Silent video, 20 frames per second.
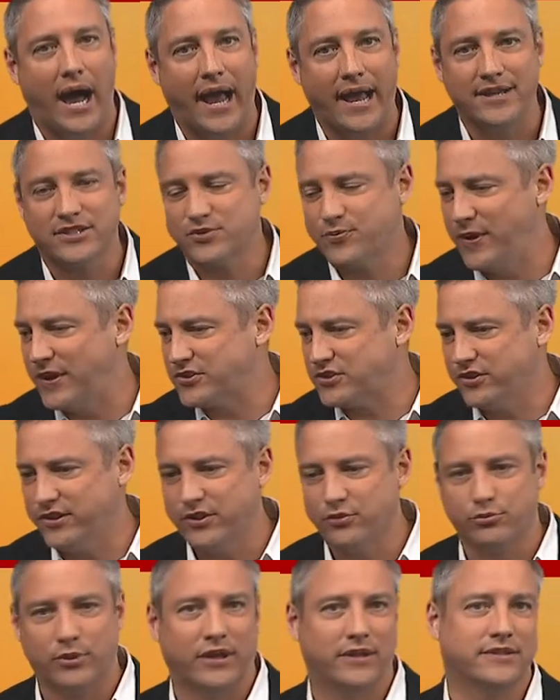especially
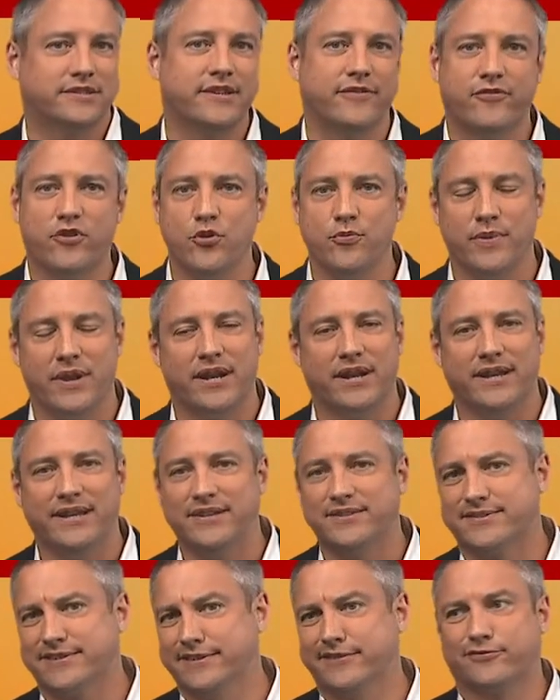relative humidities
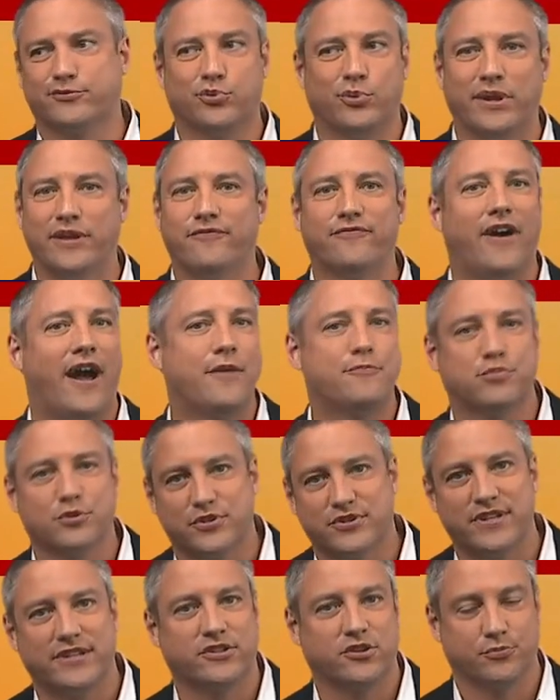of
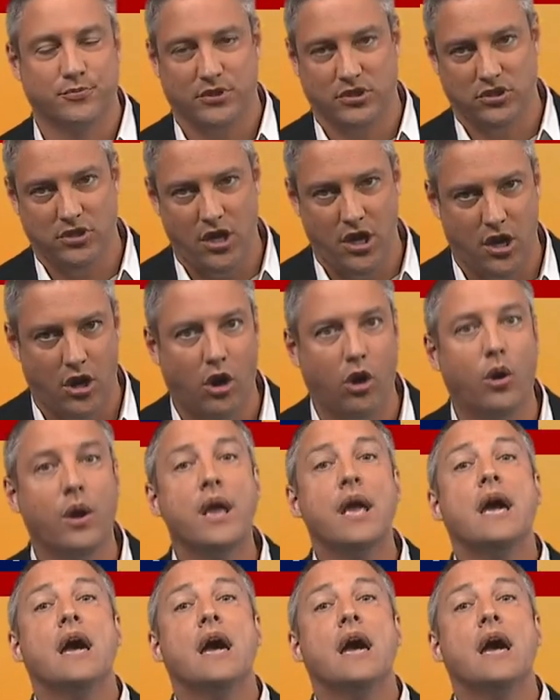25% or below,